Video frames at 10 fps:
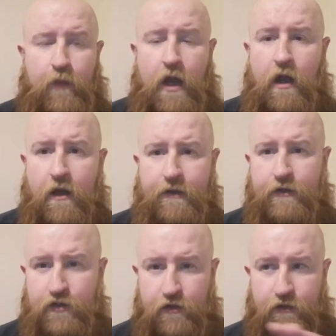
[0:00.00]
Uh, they
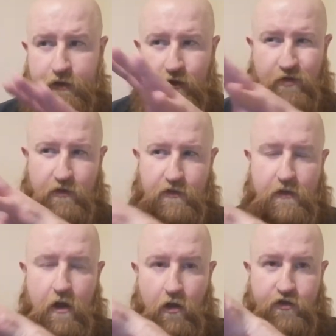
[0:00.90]
used to they used to
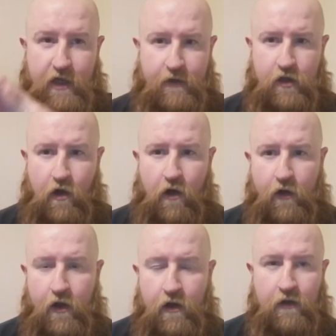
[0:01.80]
all sit in the
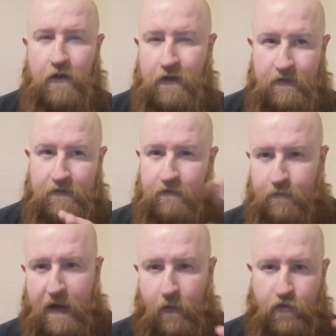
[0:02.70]
corner,
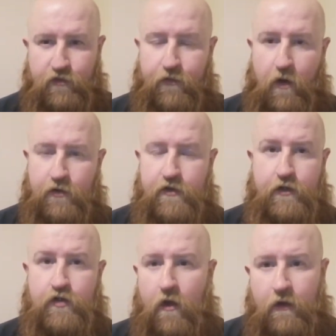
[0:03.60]
backwards and forwards to the
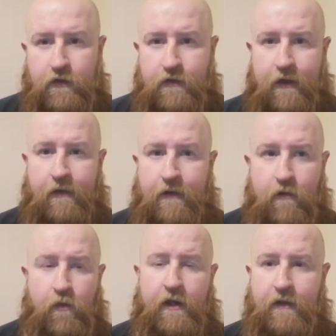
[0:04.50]
toilets, dealing
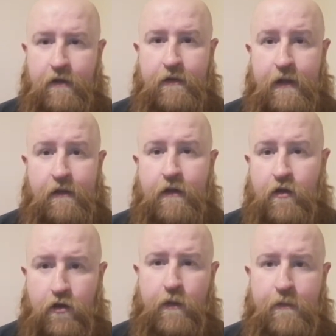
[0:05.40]
and wheeling, dealing
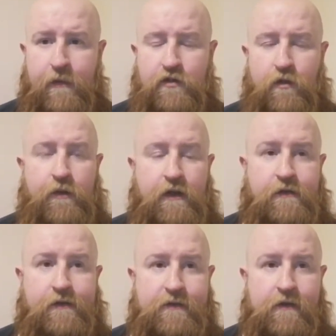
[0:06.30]
and doing bits and
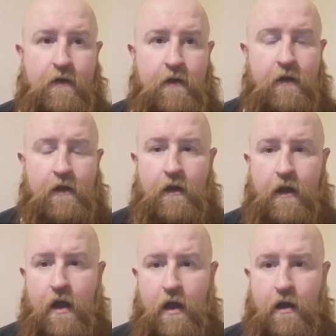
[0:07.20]
pieces.
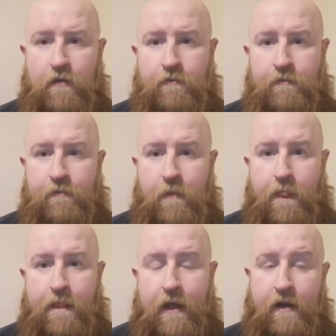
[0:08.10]
Um,
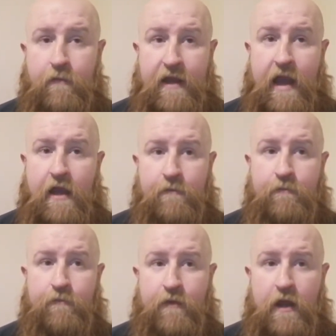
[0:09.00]
and it
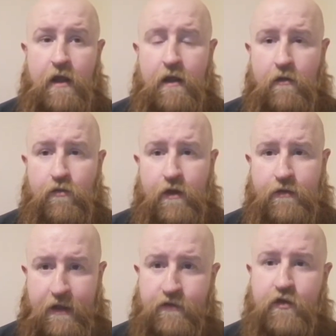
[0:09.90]
became the,
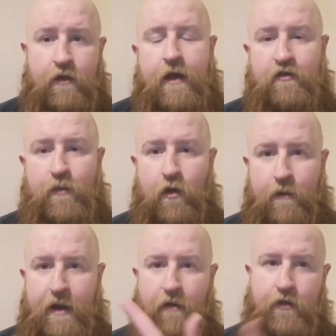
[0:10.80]
the incident that I spoke
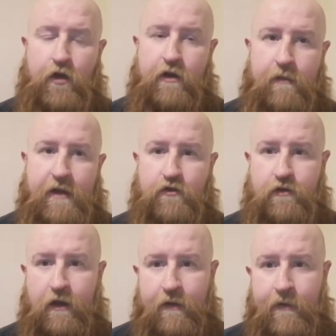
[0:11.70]
about on the documentary,